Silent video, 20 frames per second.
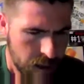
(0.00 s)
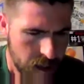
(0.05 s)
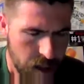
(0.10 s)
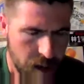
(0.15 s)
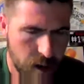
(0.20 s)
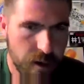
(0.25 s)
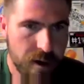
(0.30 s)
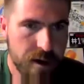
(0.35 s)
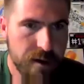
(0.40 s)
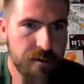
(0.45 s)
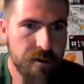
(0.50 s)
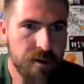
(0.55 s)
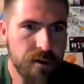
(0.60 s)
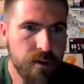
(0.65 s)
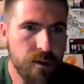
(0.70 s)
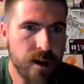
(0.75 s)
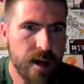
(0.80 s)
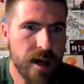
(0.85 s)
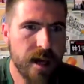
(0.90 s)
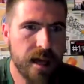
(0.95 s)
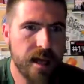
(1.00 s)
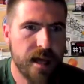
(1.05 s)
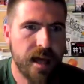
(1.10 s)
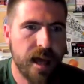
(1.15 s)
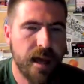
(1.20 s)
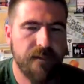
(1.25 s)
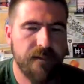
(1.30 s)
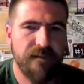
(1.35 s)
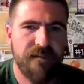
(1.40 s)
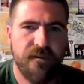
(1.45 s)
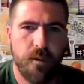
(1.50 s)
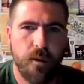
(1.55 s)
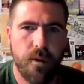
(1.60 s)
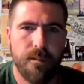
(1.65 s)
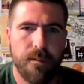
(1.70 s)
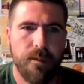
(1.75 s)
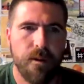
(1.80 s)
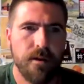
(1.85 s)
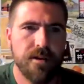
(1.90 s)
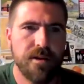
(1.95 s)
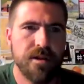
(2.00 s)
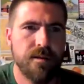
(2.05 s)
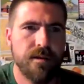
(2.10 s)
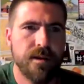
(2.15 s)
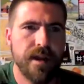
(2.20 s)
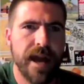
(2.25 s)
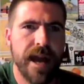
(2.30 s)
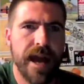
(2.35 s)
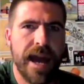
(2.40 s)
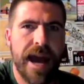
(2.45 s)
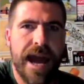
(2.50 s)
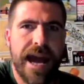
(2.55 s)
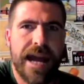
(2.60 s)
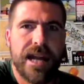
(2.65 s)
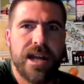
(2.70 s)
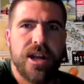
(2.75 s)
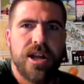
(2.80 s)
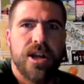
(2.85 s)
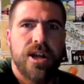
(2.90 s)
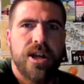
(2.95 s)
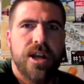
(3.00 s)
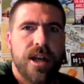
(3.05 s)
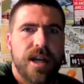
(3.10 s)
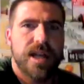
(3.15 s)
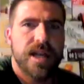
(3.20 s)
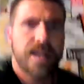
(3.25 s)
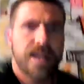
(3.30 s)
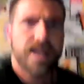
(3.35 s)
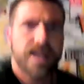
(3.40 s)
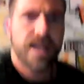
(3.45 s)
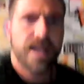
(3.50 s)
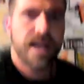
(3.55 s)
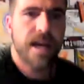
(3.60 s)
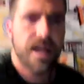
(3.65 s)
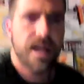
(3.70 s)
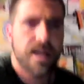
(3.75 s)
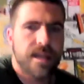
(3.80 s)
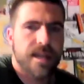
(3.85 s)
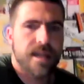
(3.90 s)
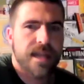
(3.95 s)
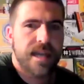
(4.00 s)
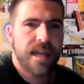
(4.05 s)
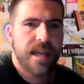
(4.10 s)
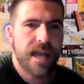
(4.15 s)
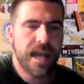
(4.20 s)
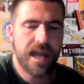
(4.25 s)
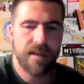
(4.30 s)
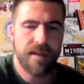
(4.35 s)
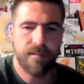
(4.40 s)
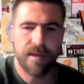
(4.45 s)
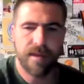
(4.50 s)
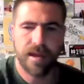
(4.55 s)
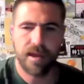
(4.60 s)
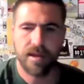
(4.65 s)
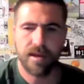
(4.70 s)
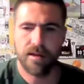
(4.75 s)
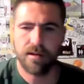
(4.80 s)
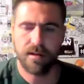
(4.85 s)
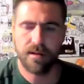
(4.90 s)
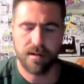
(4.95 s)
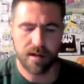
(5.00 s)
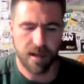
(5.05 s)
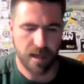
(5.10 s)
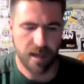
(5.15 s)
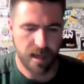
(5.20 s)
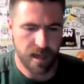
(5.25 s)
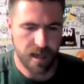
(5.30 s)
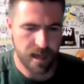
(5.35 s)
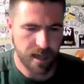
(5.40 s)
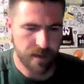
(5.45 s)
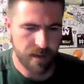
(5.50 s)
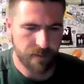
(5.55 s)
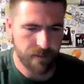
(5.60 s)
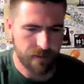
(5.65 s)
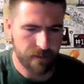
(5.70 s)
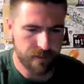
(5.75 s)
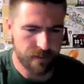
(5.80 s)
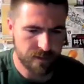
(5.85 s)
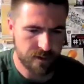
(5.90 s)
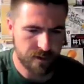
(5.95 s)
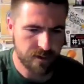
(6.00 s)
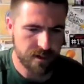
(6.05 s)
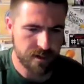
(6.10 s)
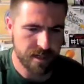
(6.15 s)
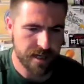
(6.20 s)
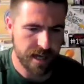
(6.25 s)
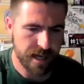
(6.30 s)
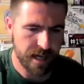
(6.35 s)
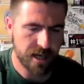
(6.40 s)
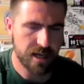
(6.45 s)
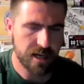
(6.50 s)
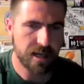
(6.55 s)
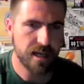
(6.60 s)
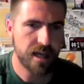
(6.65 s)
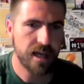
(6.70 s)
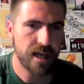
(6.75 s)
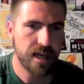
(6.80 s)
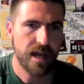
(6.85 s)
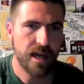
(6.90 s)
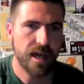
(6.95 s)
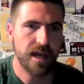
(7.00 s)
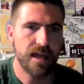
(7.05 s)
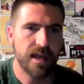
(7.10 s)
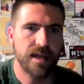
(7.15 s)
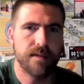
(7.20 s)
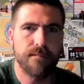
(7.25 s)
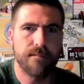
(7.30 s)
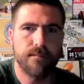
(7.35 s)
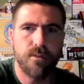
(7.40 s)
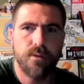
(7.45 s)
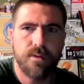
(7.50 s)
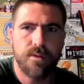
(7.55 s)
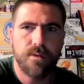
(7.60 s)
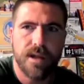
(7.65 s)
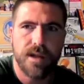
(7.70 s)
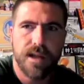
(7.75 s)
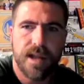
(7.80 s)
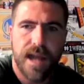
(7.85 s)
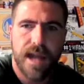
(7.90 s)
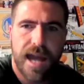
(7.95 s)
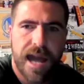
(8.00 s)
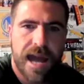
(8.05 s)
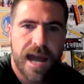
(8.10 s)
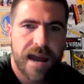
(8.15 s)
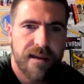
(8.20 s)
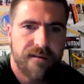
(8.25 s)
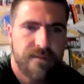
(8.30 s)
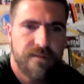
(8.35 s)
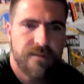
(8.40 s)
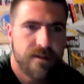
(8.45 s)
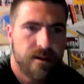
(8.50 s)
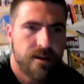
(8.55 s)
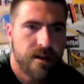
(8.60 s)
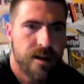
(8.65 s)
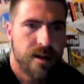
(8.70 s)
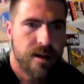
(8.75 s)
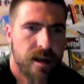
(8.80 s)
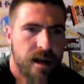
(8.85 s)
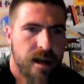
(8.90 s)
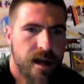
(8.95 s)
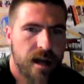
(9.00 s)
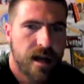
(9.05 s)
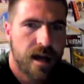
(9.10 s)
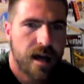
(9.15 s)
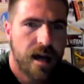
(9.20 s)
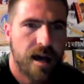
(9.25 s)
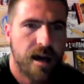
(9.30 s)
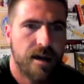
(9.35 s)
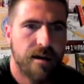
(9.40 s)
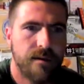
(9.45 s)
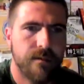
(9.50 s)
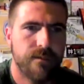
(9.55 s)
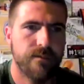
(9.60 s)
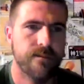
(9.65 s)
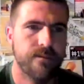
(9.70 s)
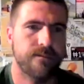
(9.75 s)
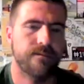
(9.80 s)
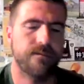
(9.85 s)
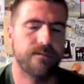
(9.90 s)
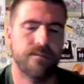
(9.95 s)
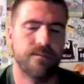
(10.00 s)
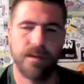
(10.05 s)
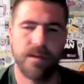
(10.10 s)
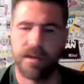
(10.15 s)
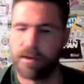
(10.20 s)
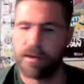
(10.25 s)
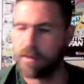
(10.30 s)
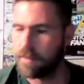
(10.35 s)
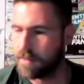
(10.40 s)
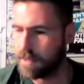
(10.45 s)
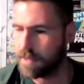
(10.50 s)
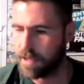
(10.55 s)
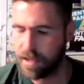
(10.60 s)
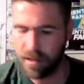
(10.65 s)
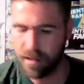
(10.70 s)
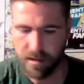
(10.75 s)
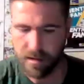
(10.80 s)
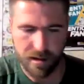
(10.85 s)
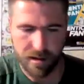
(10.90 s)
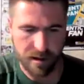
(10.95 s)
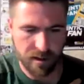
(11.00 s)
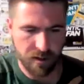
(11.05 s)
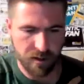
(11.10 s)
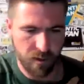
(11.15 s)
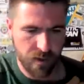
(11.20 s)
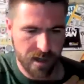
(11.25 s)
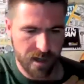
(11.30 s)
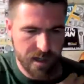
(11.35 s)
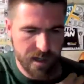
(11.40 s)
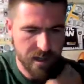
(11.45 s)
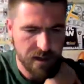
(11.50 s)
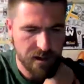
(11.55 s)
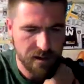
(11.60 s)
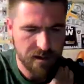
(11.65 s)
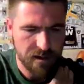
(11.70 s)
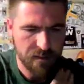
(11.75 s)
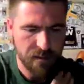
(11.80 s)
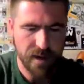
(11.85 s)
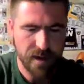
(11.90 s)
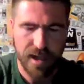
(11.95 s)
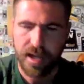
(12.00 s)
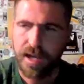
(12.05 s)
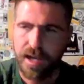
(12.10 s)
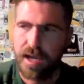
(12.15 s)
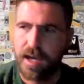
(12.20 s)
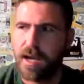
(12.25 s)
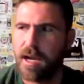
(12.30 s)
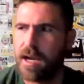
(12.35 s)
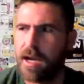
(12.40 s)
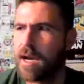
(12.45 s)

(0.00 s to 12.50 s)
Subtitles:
Welcome to Game 4 post reaction to the game here. Doing this actually the morning after, uh, pretty early here out on the West Coast, but